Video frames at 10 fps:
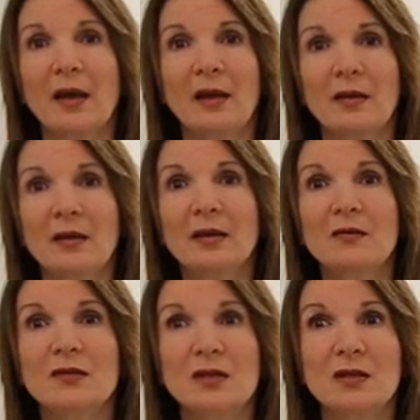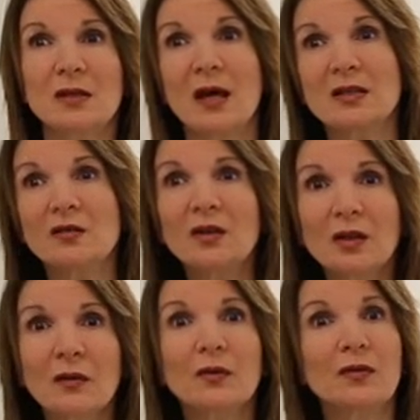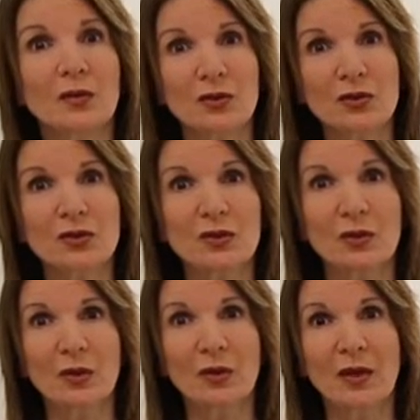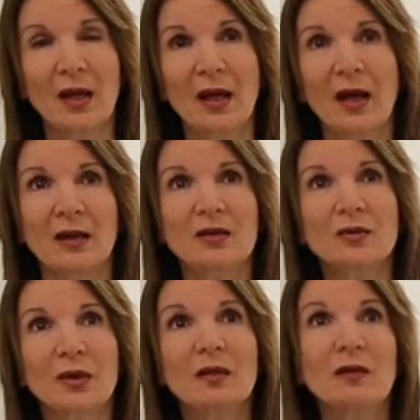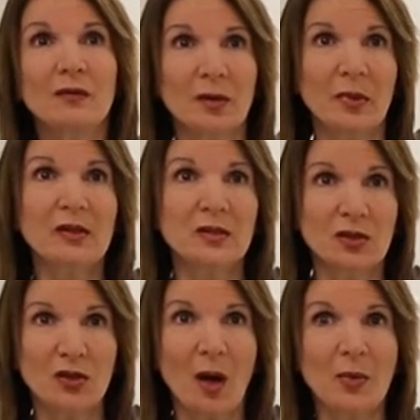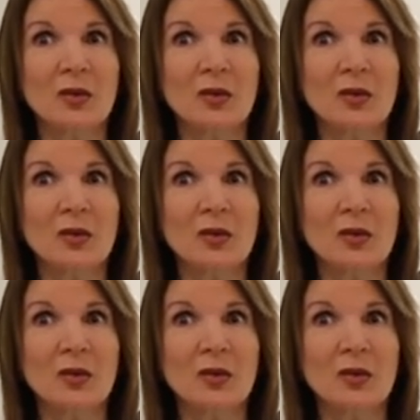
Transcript: And it gives it has a feeling of a furniture store, and it's really a lovely place to shop.